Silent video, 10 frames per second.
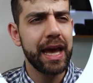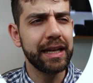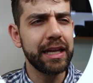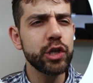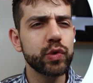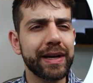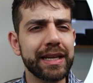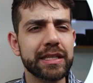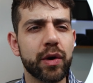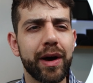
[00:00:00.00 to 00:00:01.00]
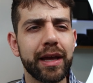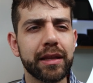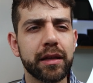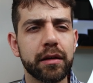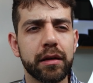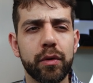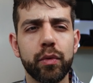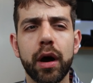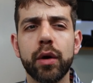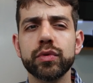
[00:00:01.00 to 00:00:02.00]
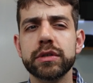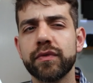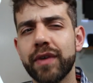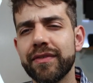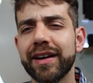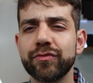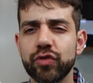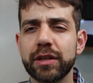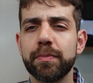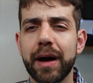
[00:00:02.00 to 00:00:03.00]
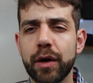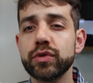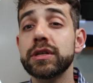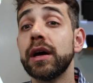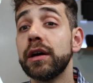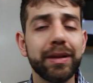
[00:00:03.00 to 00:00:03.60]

And this one is around £500,